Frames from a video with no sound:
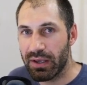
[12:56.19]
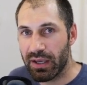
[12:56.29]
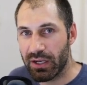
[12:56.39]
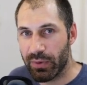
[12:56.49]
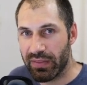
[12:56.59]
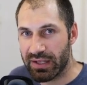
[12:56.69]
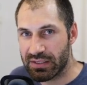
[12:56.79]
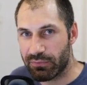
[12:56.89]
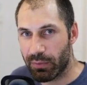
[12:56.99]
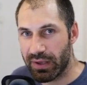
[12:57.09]
Anyway, that's
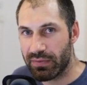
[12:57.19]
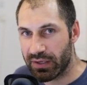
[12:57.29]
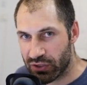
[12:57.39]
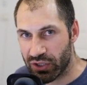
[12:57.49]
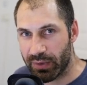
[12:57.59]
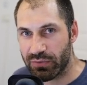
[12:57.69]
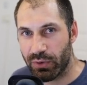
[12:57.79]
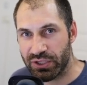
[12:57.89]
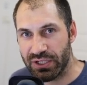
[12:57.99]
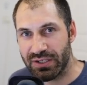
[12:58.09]
it from me. Thank you so much for
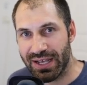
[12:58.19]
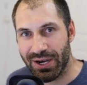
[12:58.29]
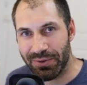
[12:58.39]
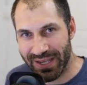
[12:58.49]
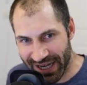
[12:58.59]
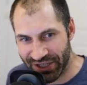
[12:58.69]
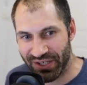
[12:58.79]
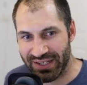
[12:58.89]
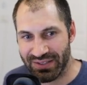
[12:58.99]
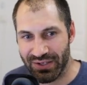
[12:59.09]
watching and I'll catch you
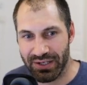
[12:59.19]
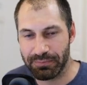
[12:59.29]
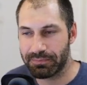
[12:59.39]
next time.